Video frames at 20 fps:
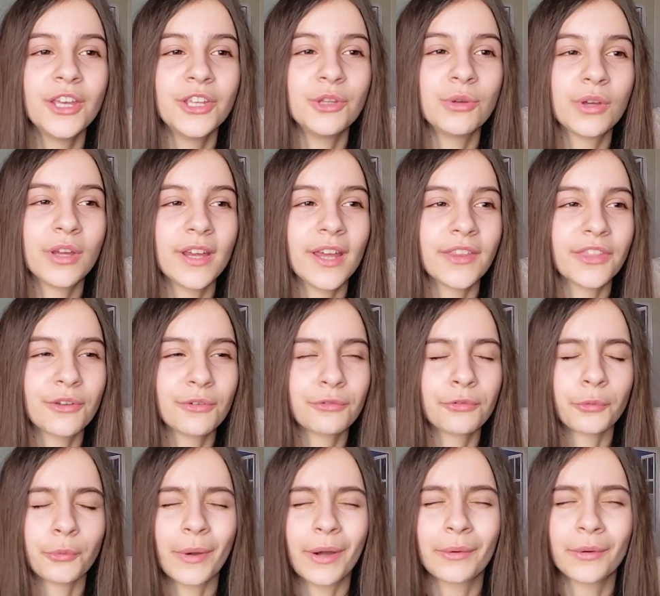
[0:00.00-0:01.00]
You can get the
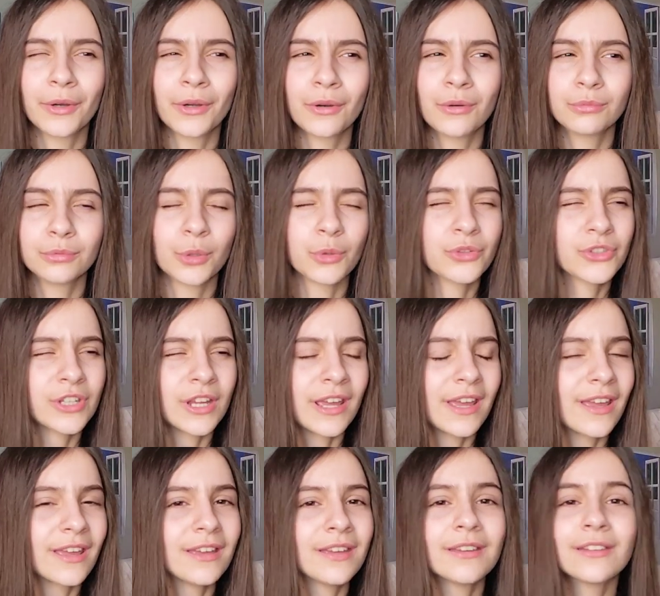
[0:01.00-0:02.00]
Ferrero
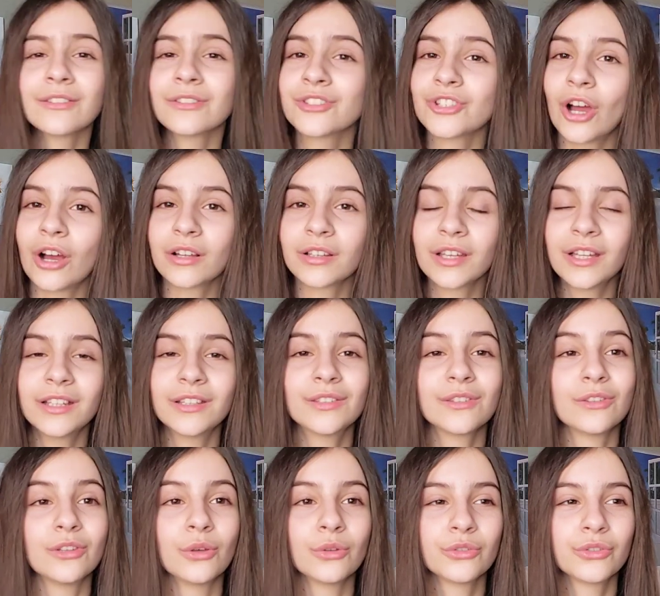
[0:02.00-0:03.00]
Rocher chocolates.
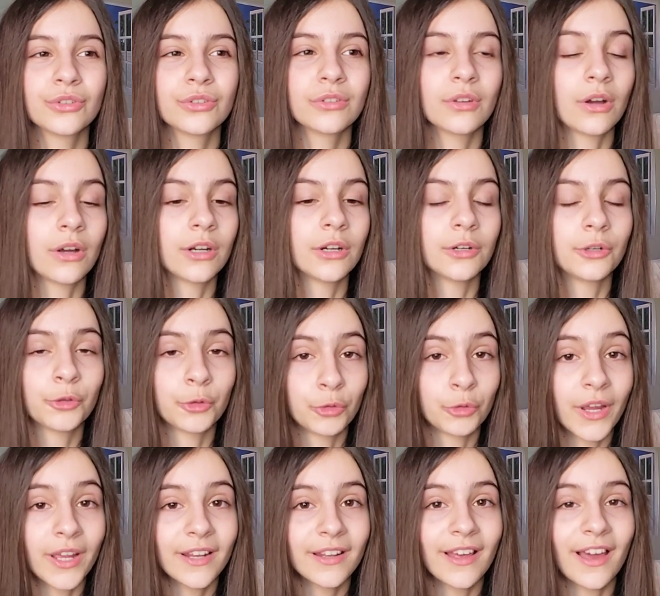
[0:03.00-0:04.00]
Those are
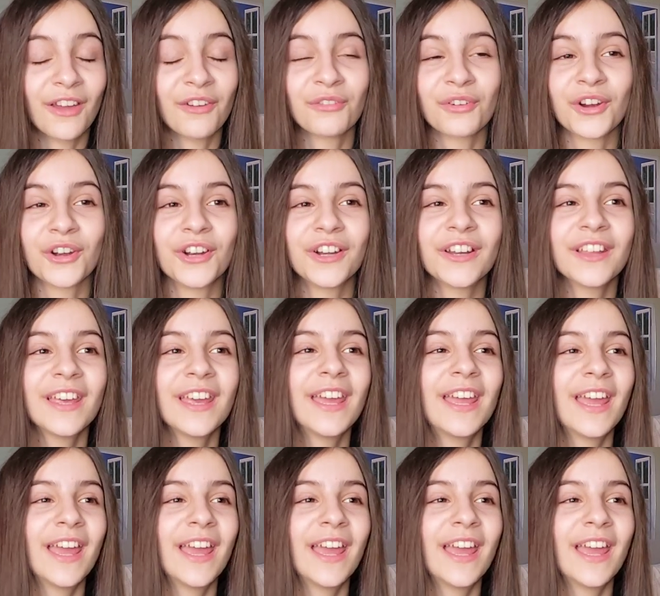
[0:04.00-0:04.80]
great, I've heard.